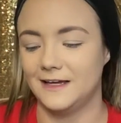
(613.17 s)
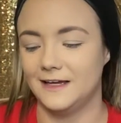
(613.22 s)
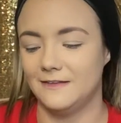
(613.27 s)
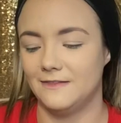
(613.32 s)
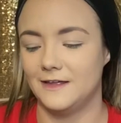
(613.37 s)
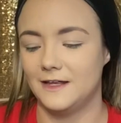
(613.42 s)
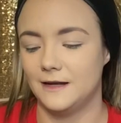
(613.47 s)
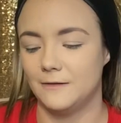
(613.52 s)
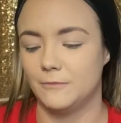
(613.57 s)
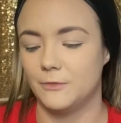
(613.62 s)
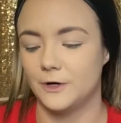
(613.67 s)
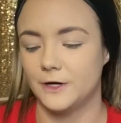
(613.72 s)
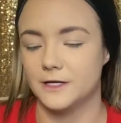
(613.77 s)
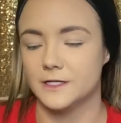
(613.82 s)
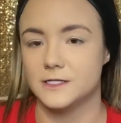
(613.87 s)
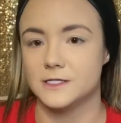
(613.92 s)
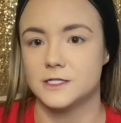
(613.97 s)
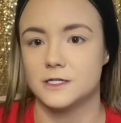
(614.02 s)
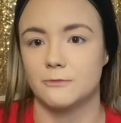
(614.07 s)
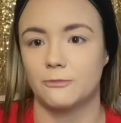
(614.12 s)
and then it
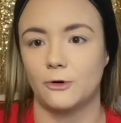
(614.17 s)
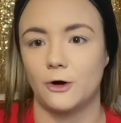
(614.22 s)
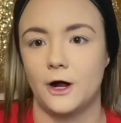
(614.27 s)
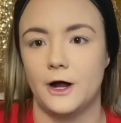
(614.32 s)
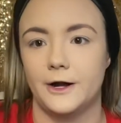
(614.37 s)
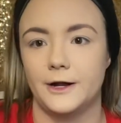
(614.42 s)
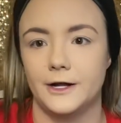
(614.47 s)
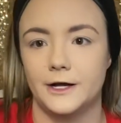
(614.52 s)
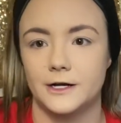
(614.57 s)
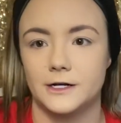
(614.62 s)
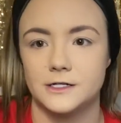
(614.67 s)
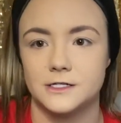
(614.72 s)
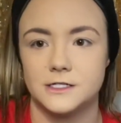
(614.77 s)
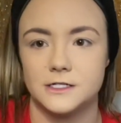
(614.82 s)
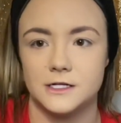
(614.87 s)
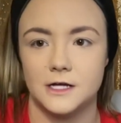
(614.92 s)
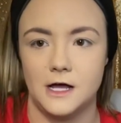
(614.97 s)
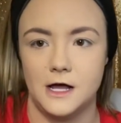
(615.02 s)
brings the product